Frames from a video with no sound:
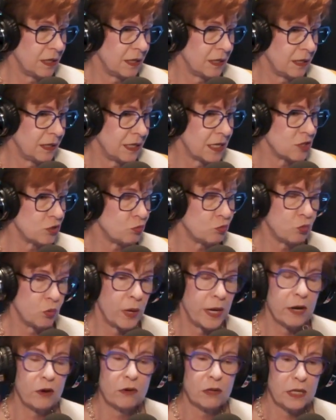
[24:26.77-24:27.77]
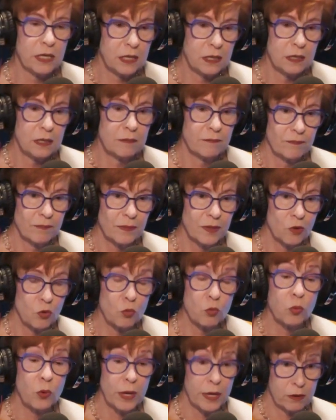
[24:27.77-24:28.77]
that's rarely
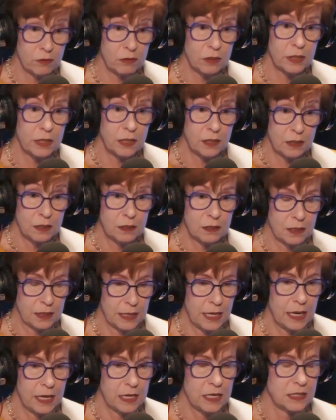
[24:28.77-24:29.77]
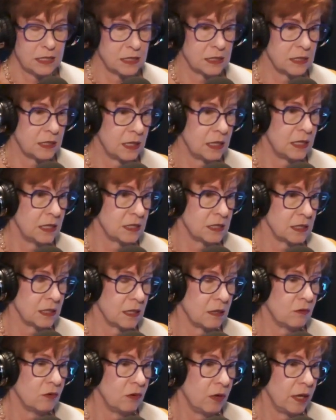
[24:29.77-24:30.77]
rarely the case that mm-hmm. it's
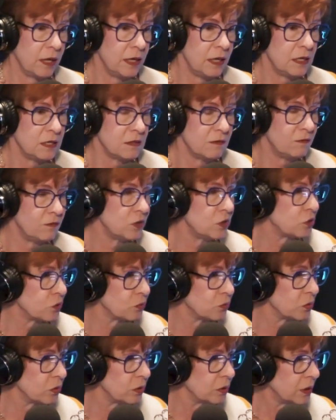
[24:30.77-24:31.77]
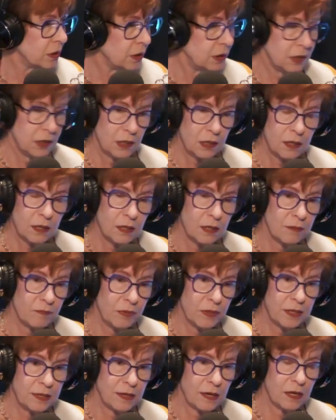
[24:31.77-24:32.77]
oh, an individual um,
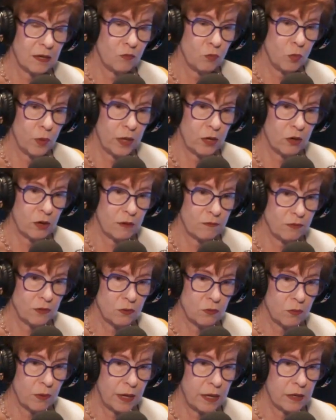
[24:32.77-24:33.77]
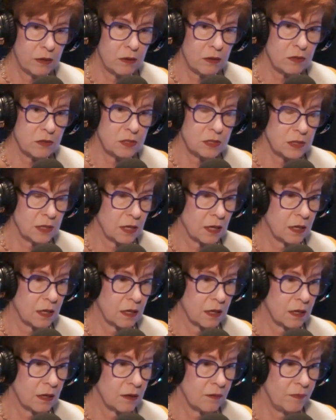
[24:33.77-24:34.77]
that kind of went off the rails
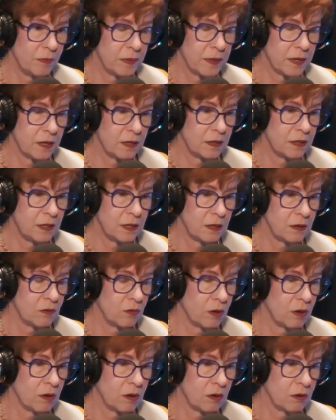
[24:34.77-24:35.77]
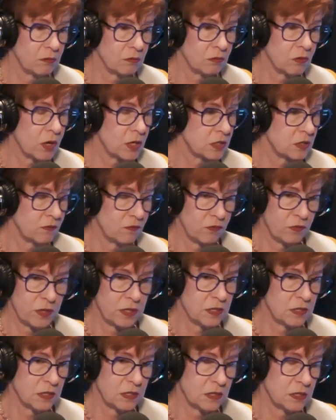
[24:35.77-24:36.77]
uh, there are lots of
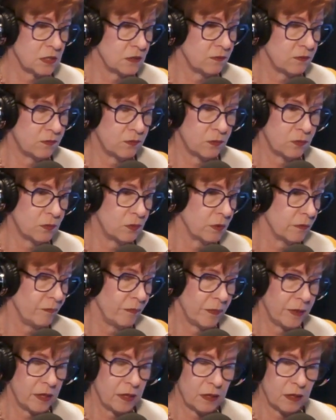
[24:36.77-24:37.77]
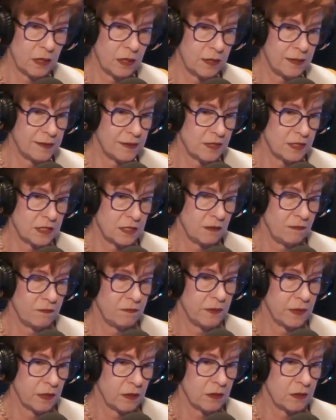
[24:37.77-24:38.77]
reasons for agency
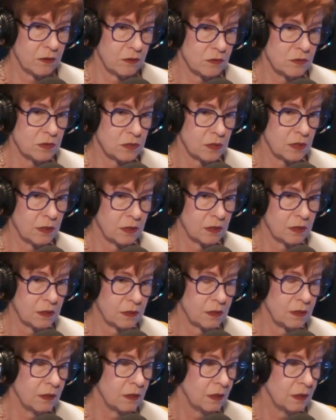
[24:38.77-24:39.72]
failures uh,